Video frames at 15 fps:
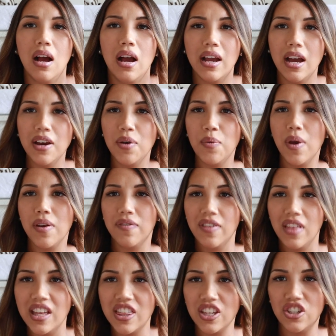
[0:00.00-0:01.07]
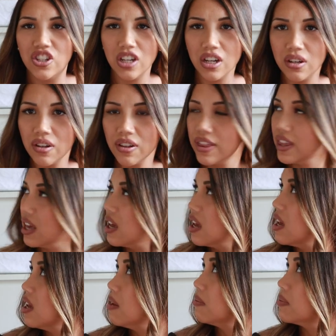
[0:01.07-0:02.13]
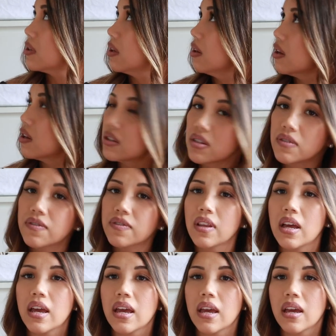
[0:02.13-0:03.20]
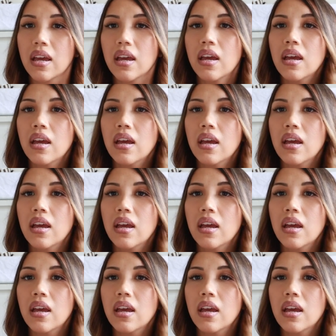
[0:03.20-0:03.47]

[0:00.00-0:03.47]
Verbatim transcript: I kind of went for like the jungle theme, so lots of like